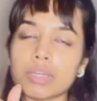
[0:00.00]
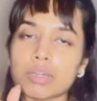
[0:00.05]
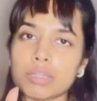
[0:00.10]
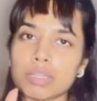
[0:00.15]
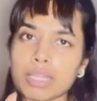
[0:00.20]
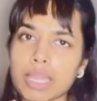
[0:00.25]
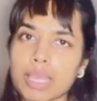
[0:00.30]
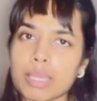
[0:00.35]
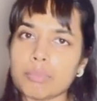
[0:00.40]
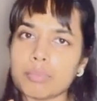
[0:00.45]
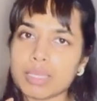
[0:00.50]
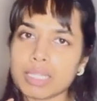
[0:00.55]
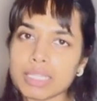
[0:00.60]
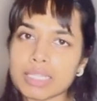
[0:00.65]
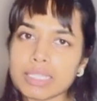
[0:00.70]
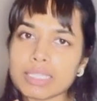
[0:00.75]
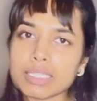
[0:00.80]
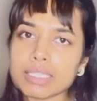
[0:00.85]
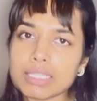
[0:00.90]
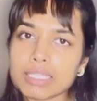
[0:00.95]

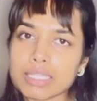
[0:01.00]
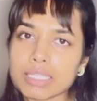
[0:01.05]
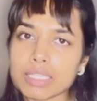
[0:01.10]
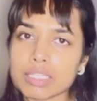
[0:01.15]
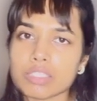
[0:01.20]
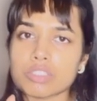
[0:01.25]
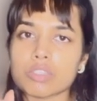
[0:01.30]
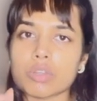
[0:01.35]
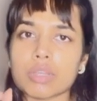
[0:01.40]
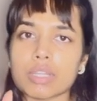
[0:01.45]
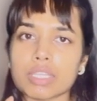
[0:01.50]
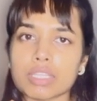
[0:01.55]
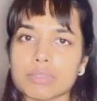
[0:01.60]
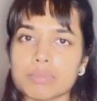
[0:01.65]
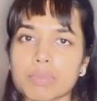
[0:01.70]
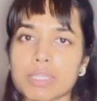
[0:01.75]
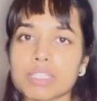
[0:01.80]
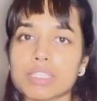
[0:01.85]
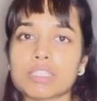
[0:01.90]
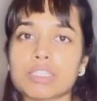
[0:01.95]
liability things or
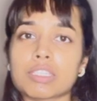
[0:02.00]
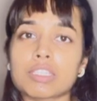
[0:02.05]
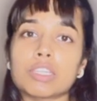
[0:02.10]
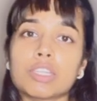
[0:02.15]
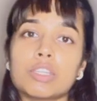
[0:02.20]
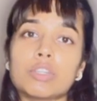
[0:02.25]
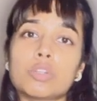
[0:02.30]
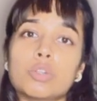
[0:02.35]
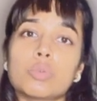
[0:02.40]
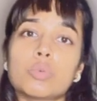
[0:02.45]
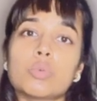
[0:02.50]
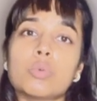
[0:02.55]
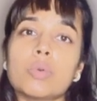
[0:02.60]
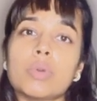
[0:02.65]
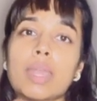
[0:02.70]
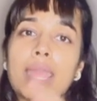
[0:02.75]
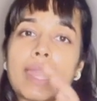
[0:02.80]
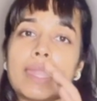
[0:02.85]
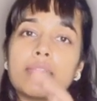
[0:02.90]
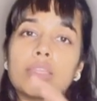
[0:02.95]
expensing into
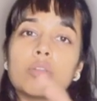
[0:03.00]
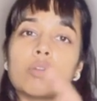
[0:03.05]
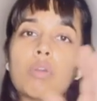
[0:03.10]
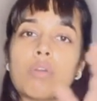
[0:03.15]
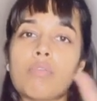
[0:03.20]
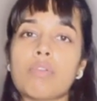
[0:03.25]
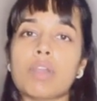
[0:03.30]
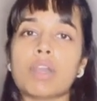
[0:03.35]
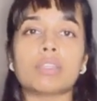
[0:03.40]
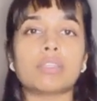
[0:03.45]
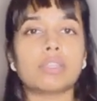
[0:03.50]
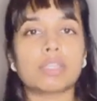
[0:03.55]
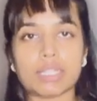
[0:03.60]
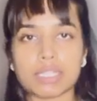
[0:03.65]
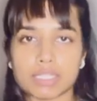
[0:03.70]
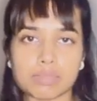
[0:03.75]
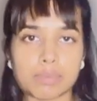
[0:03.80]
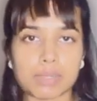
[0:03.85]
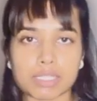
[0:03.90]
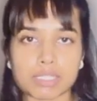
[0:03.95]
heading of other
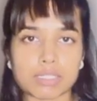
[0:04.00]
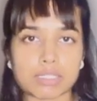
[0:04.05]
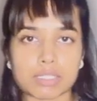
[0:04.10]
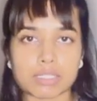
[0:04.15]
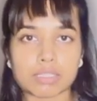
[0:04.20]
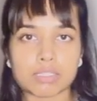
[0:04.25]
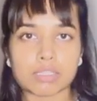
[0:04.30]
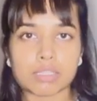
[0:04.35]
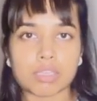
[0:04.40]
expenses.